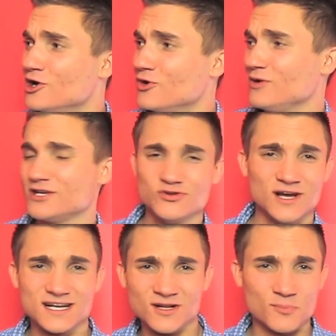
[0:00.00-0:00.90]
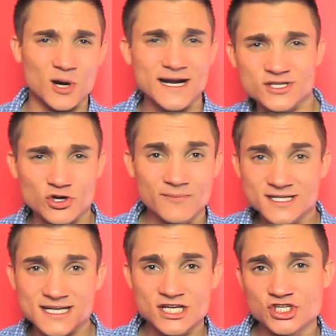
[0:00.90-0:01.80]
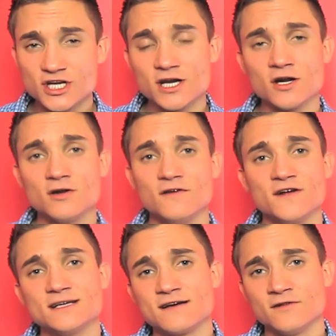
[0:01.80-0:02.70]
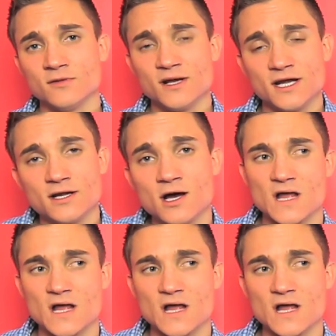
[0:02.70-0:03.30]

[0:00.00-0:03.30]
We could do like a little brainstorming session here, if you guys have a little minute.